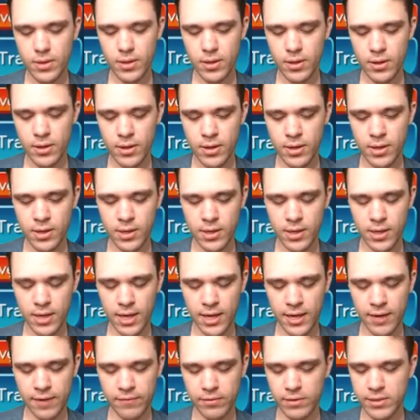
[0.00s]
Uh, I
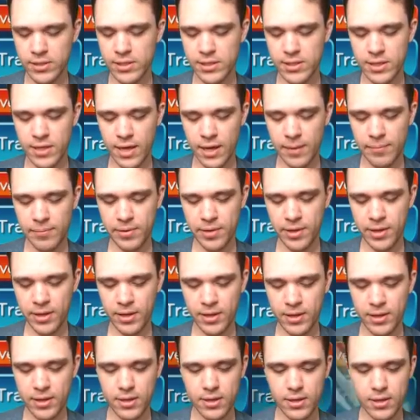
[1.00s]
have Lee
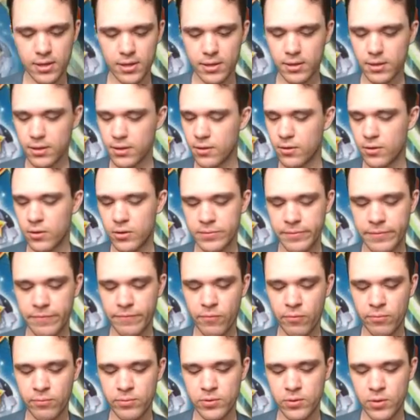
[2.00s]
copying. Ultimate
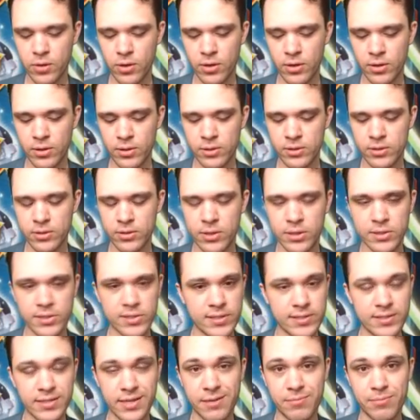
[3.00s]
Form Sora does
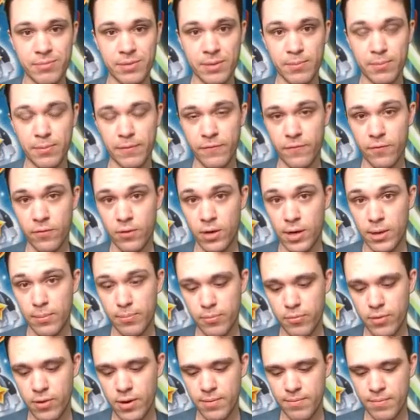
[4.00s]
the same thing, but for
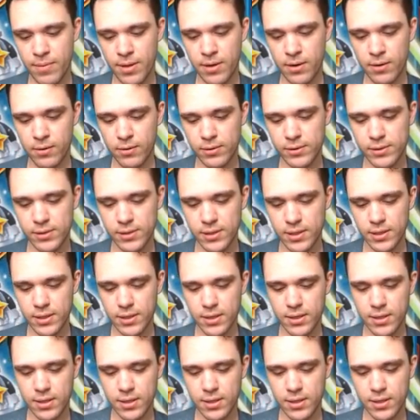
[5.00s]
upright medals.